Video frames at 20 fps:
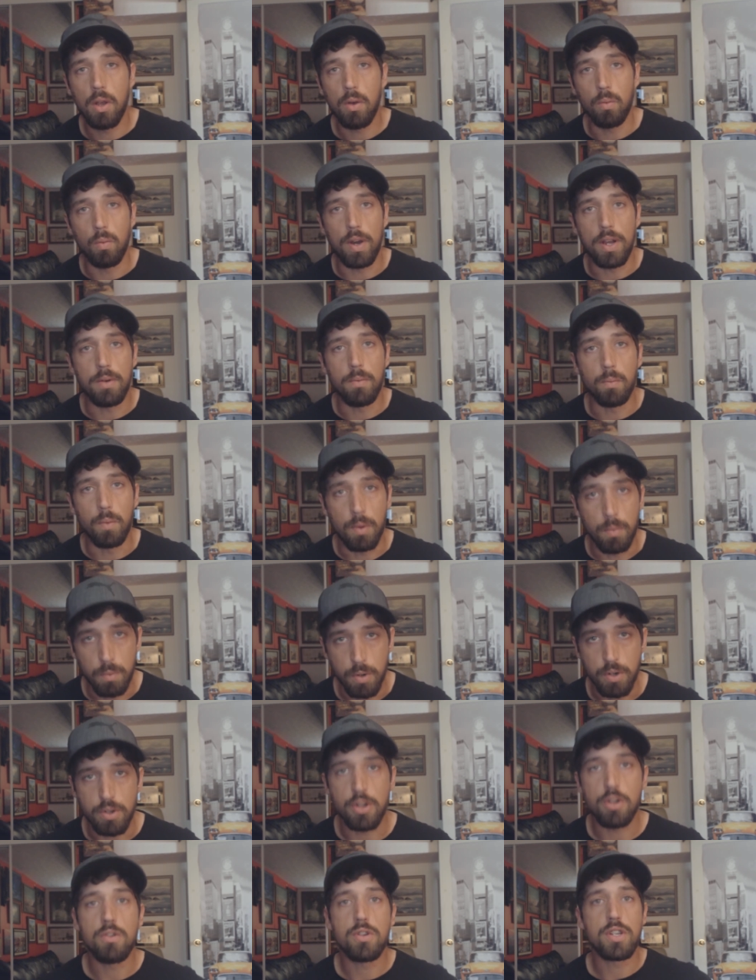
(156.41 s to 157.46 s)
What
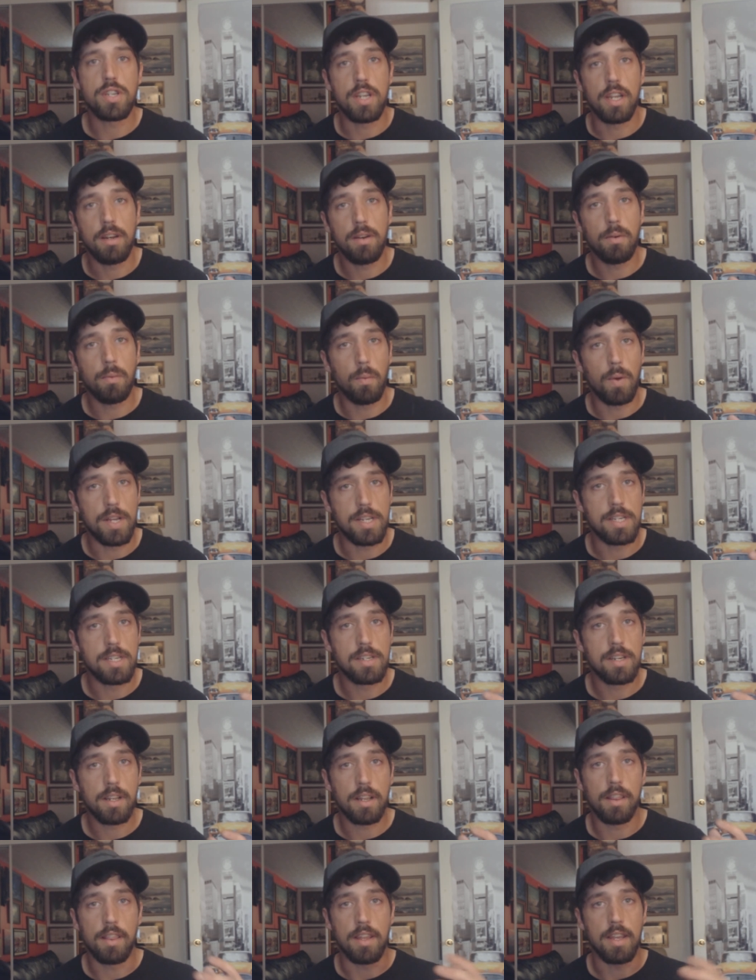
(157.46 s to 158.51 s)
reduced it
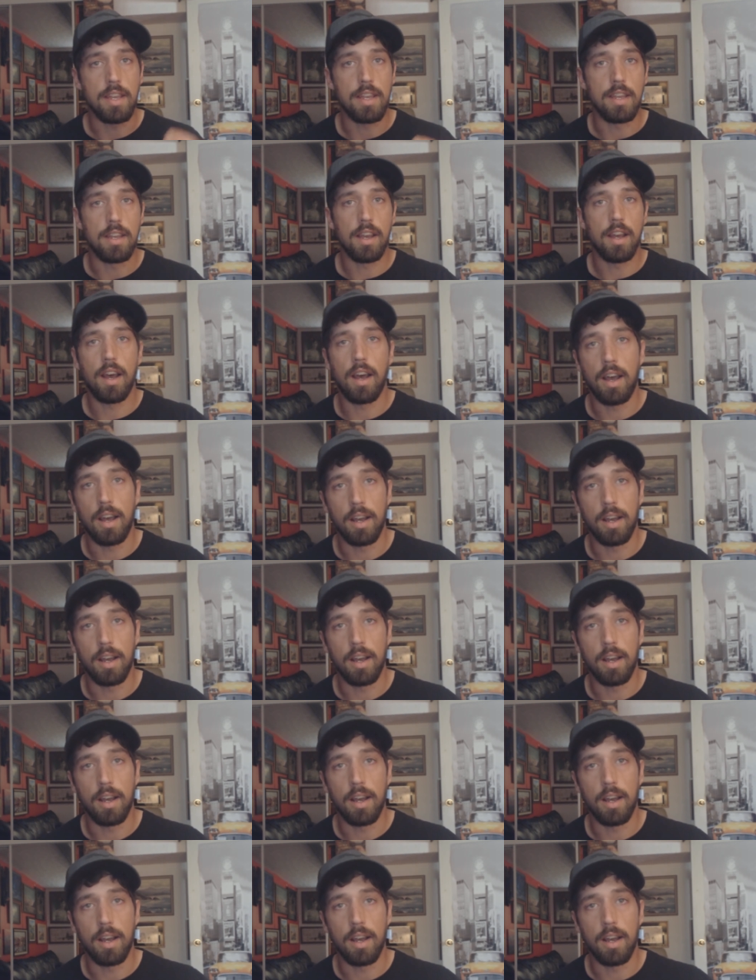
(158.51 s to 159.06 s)
was the